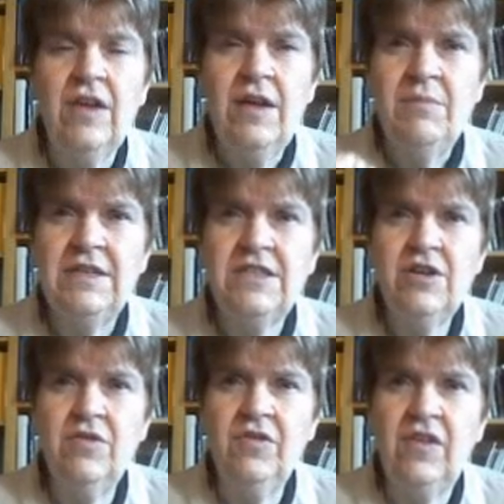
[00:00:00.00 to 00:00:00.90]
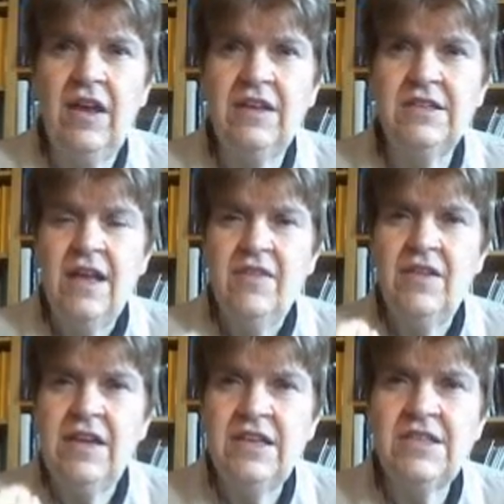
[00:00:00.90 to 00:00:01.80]
but it tells us that
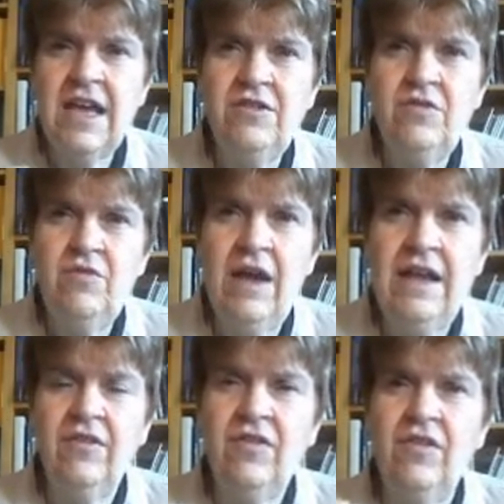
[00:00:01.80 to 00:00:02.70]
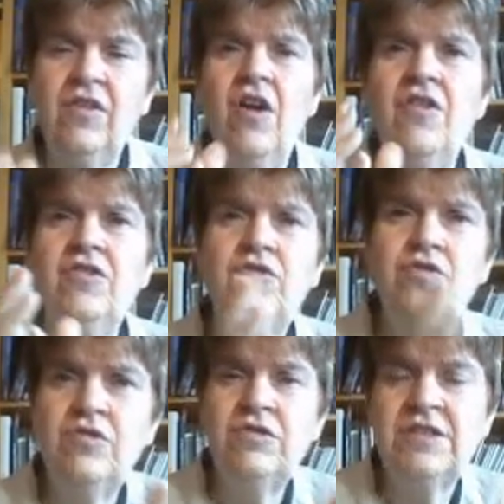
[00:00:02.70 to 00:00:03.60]
his Saturn-Uranus is going to do
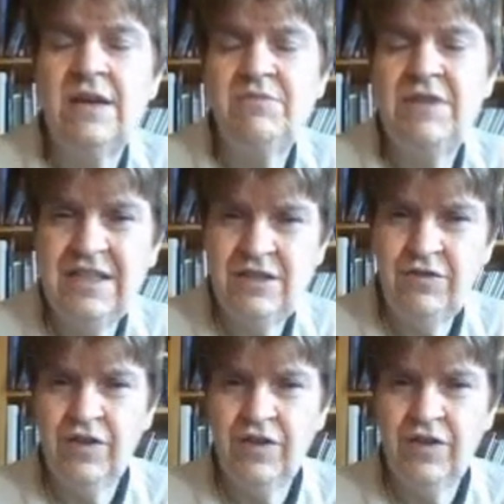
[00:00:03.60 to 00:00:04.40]
something different,